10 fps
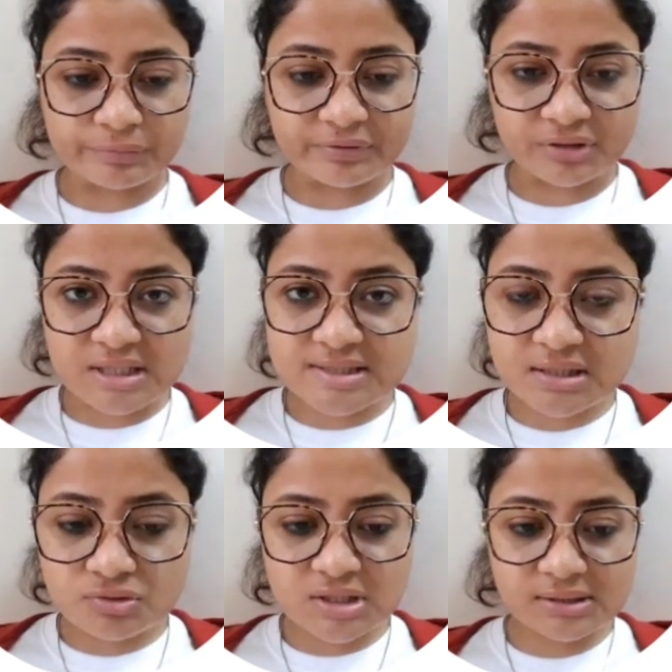will be released
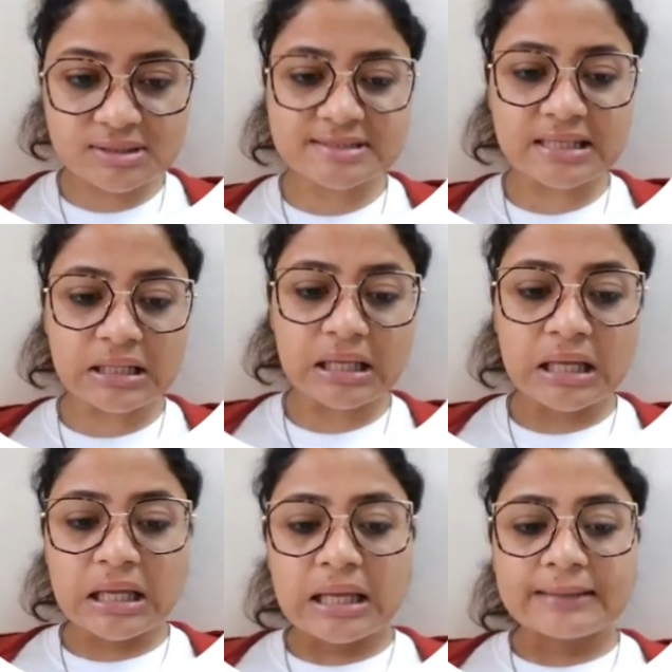outside the cell.
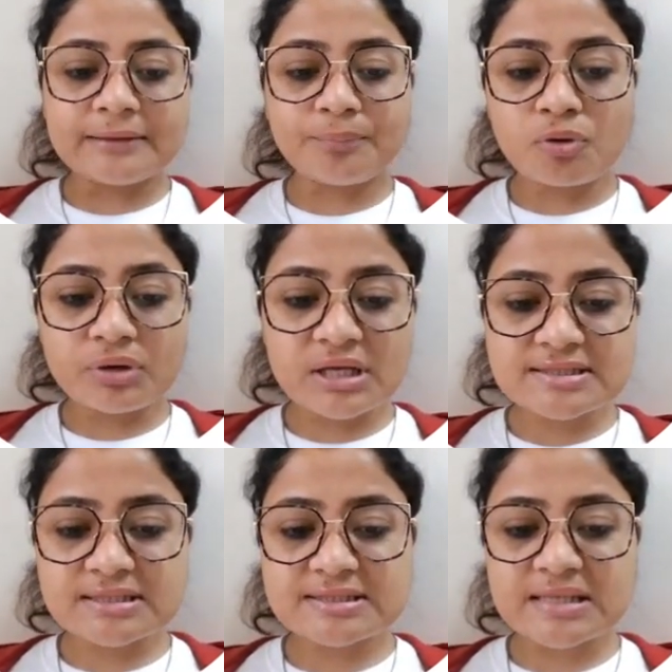The protease
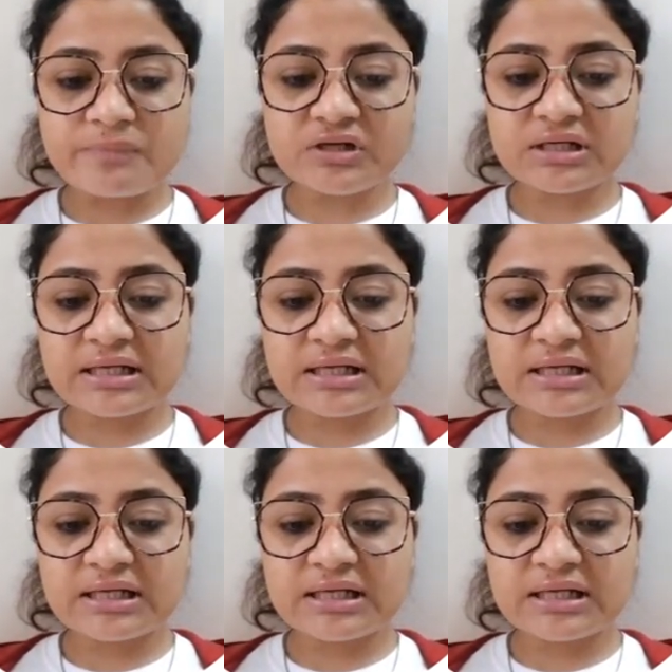enzyme will